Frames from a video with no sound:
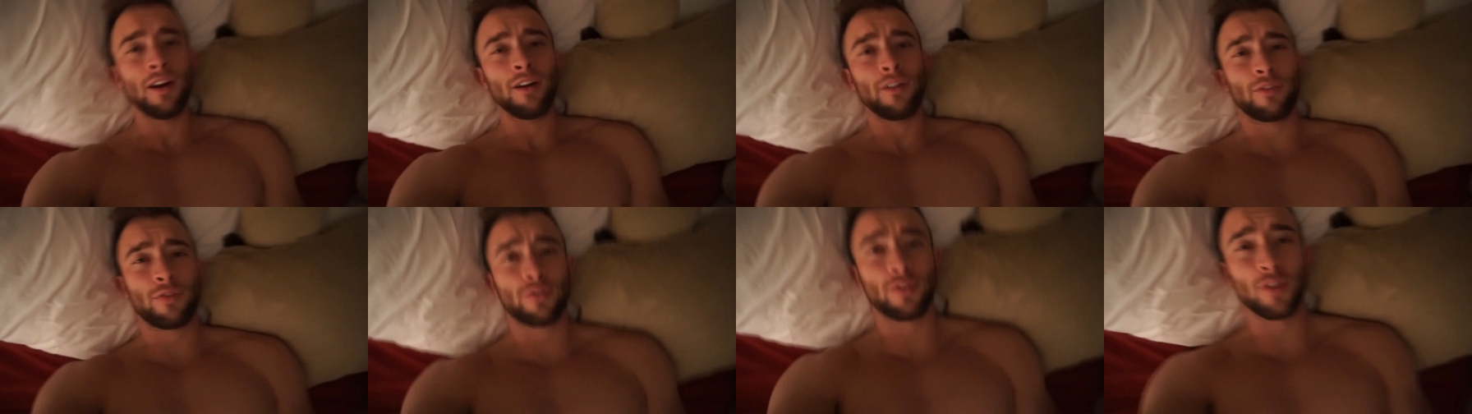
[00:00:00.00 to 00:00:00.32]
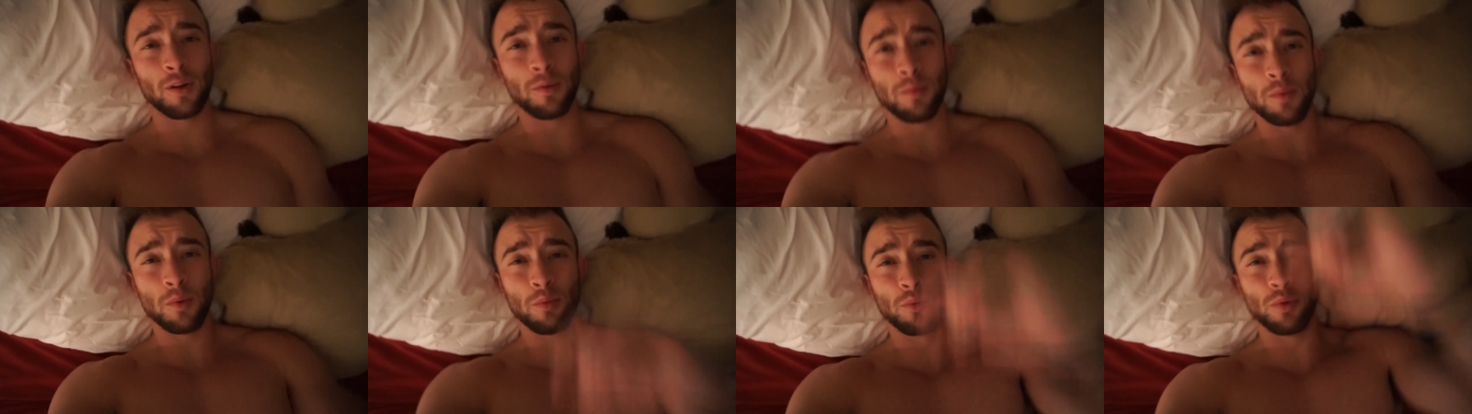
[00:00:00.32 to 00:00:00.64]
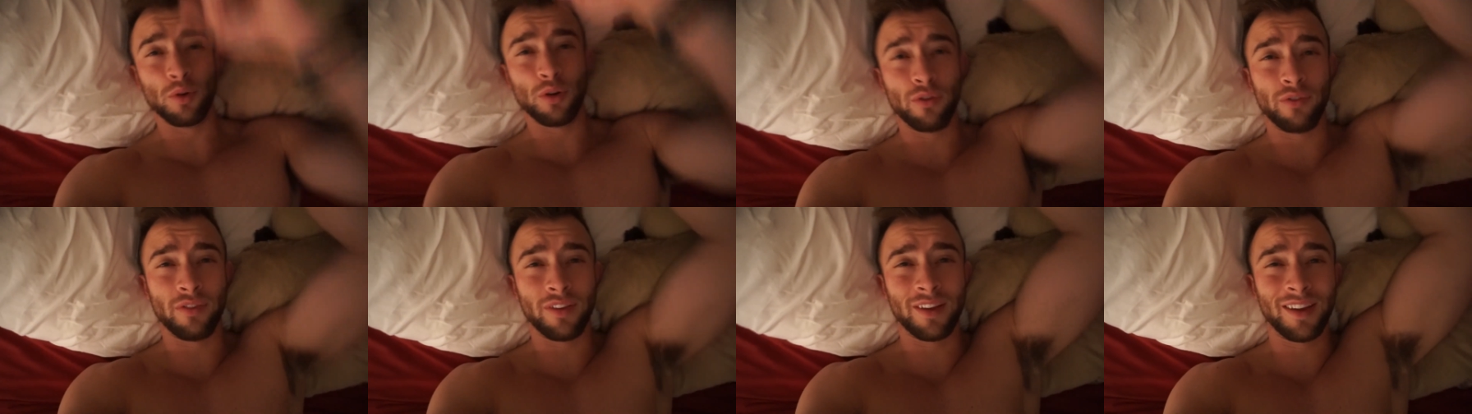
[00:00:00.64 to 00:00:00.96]
from the
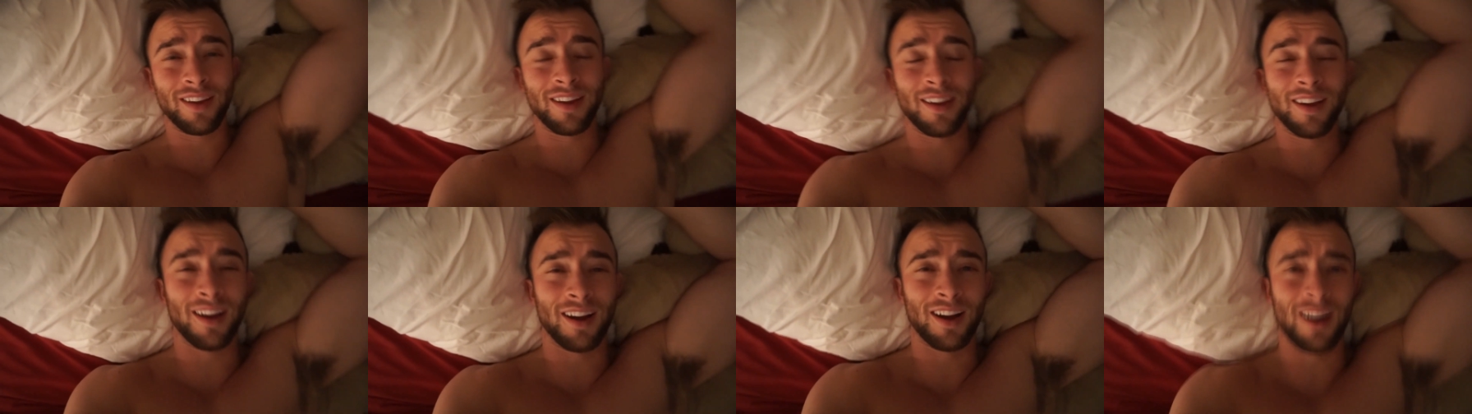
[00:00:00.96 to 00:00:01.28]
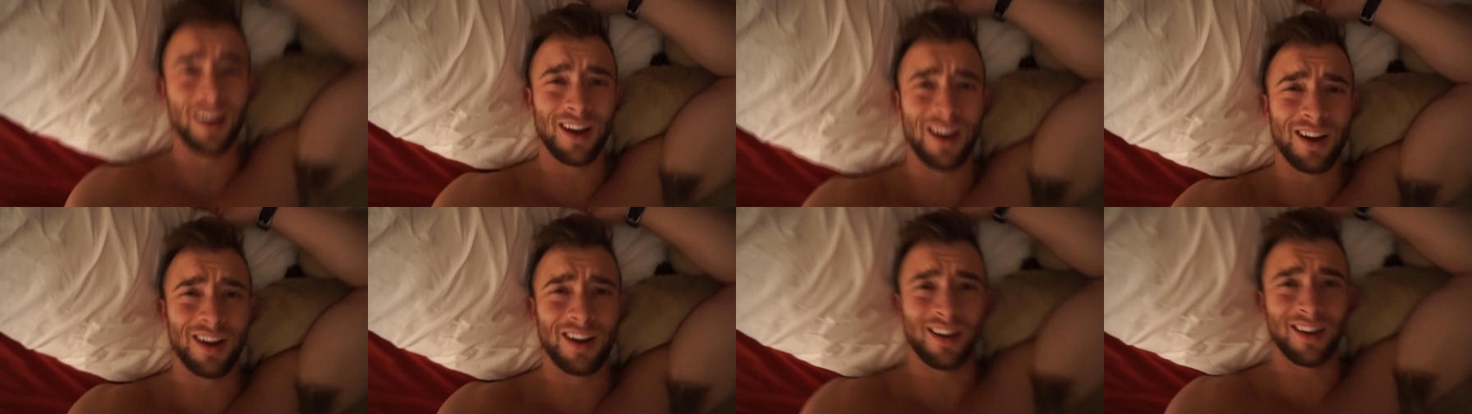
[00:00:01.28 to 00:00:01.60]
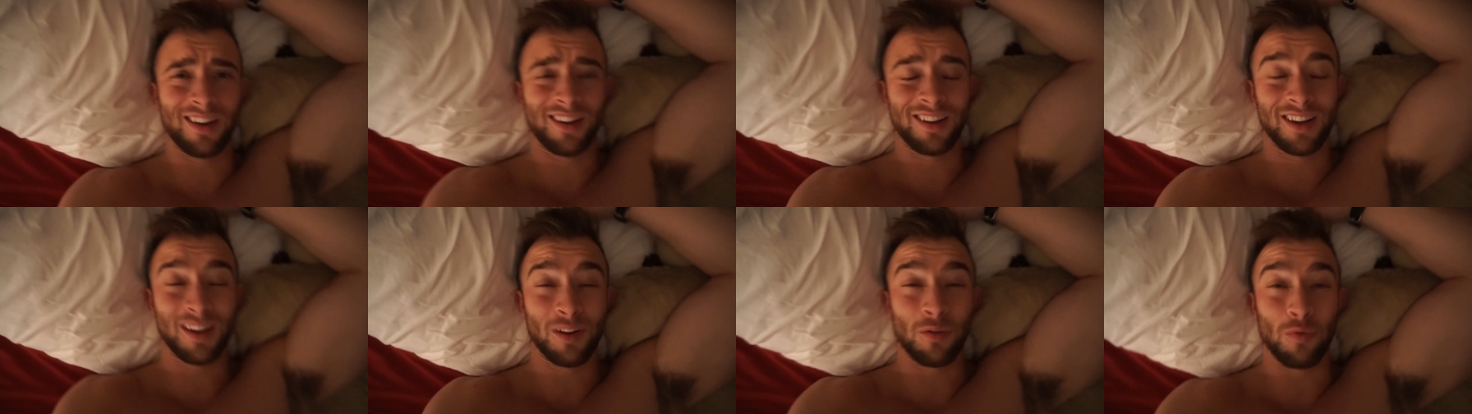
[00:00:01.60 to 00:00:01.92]
movie,
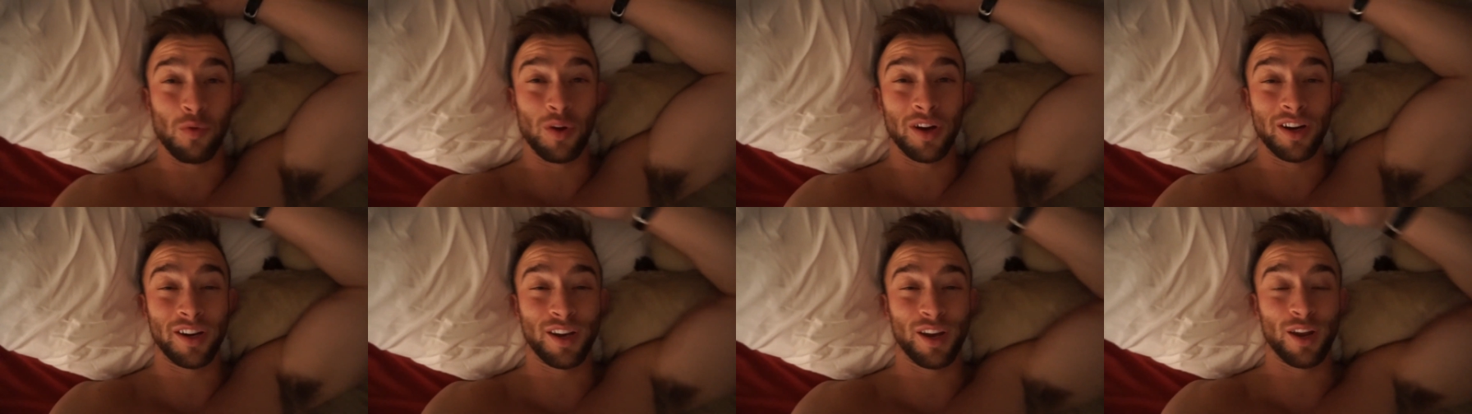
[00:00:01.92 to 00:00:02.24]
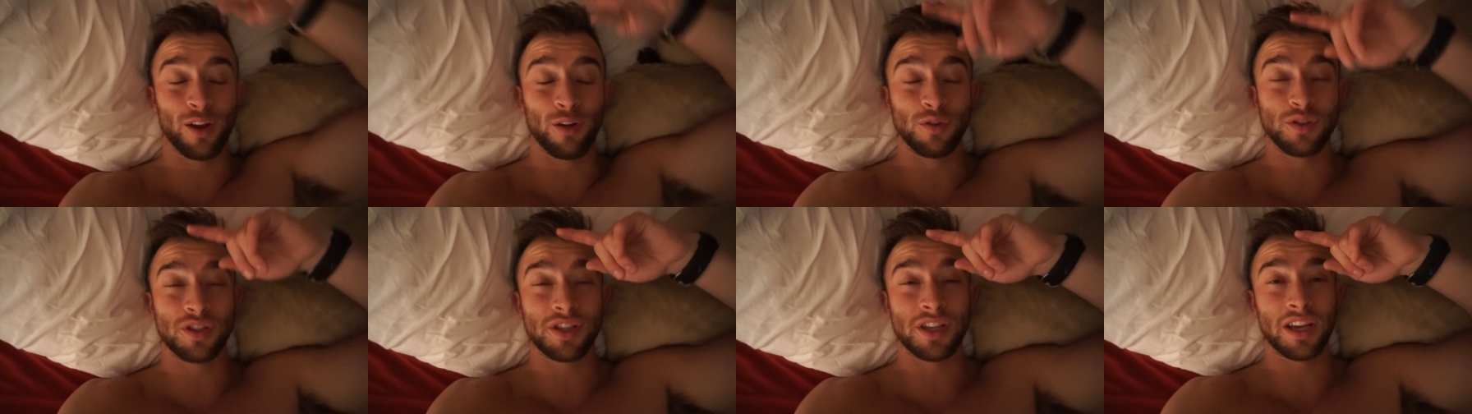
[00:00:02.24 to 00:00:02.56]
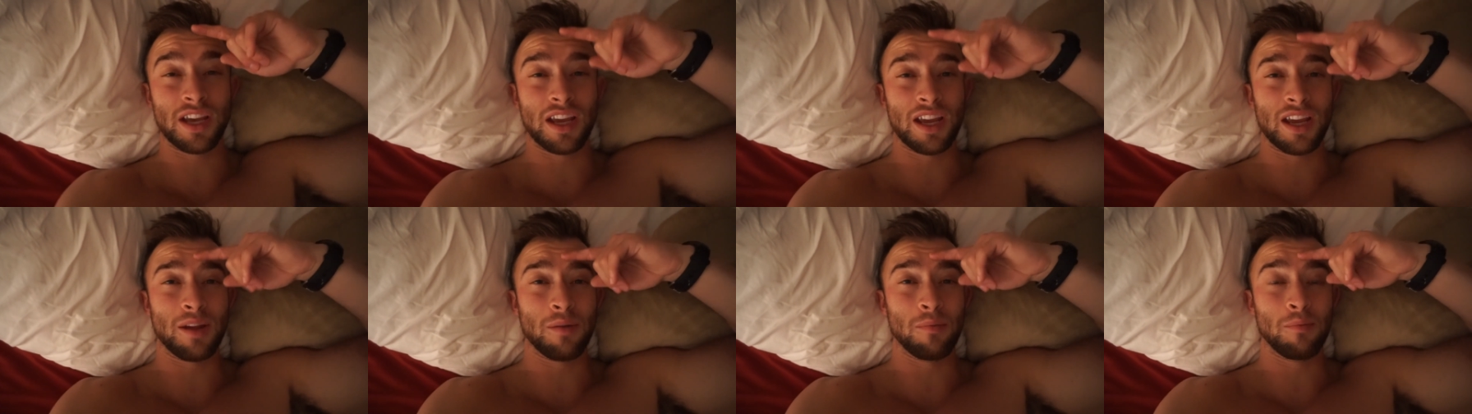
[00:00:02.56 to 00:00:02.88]
uh, went to go
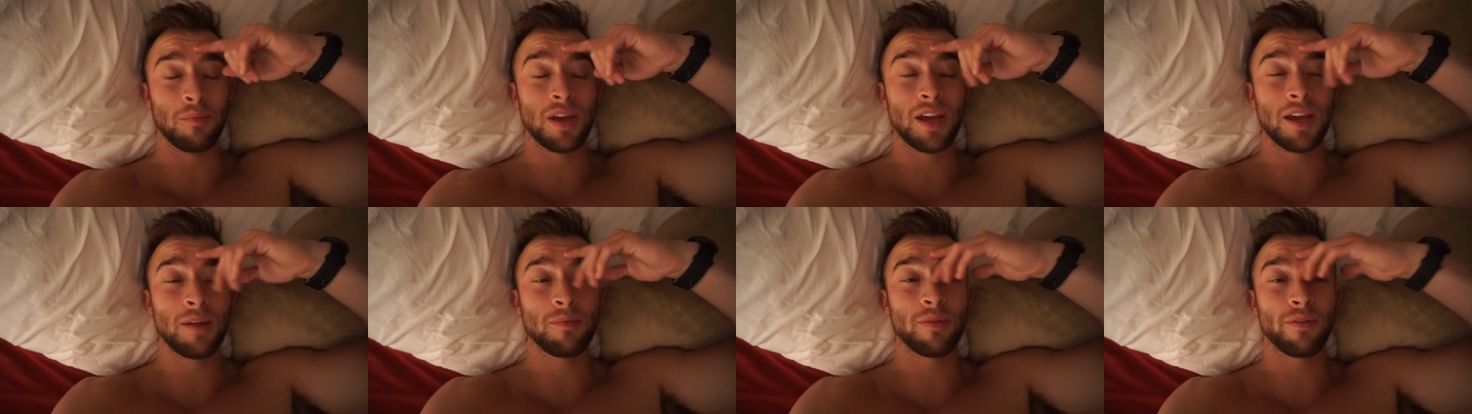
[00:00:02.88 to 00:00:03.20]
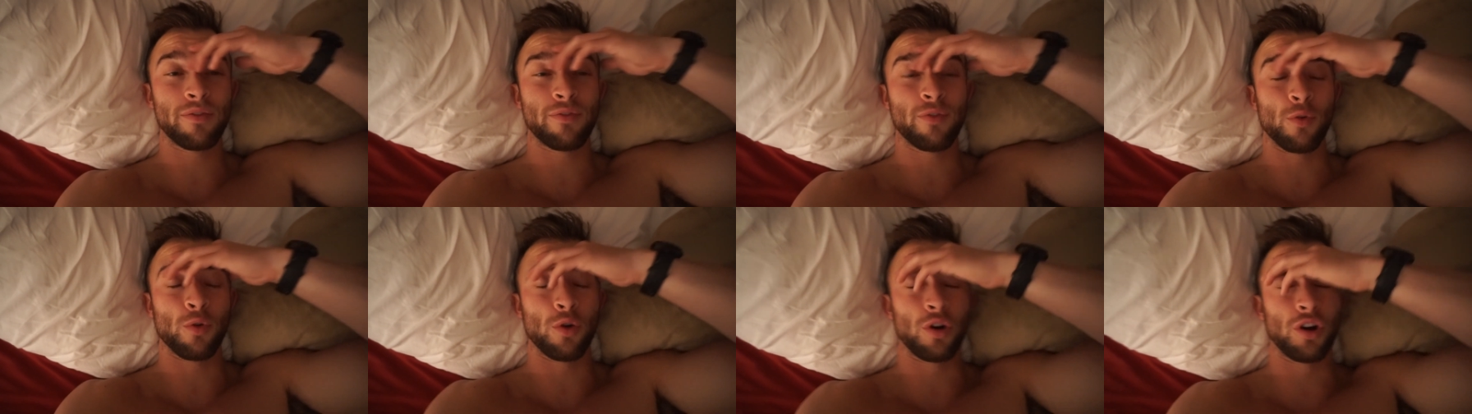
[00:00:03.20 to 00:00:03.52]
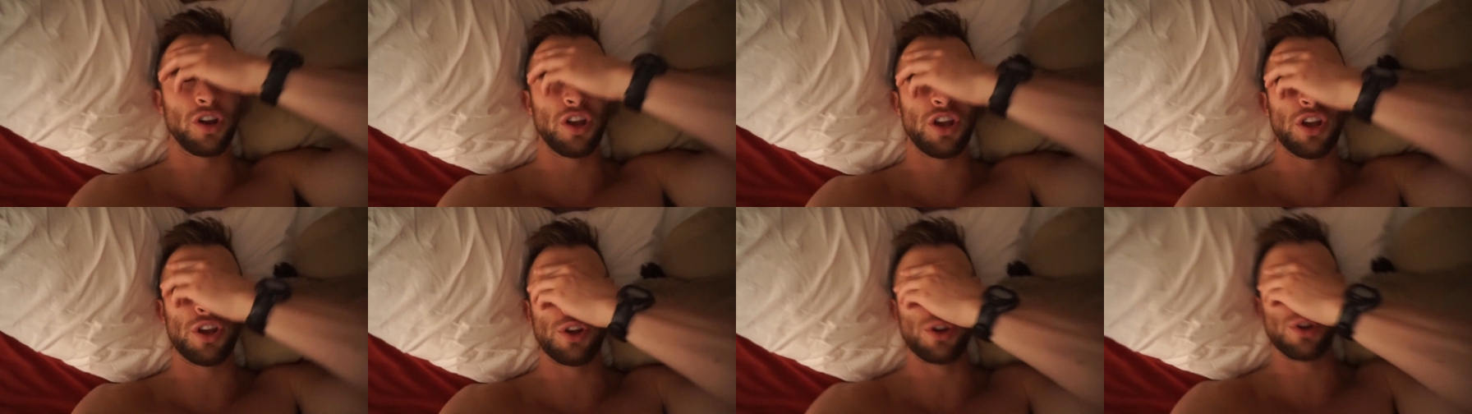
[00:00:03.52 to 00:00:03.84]
see Me Before
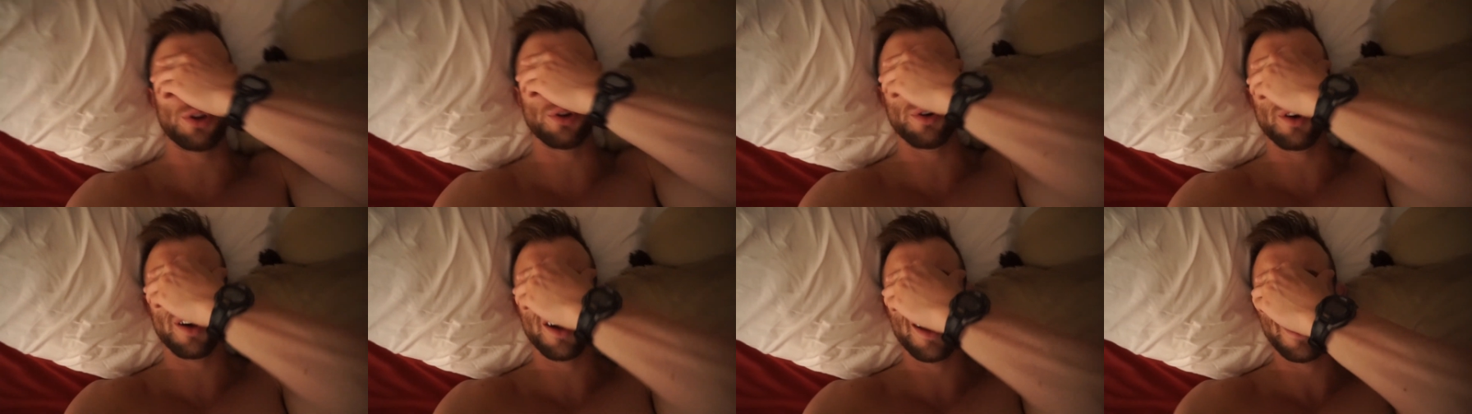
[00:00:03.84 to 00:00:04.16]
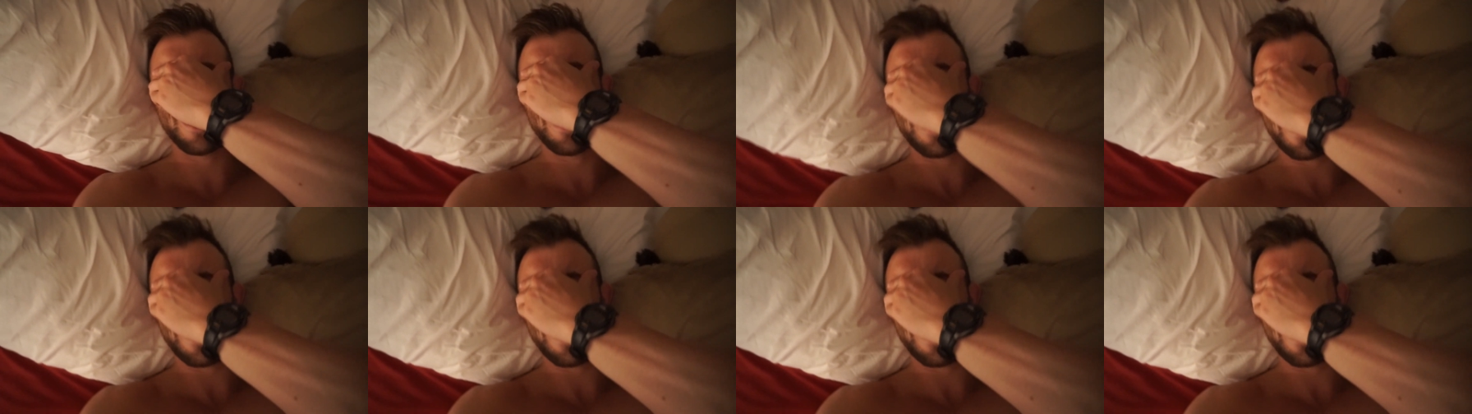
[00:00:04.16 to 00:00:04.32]
You,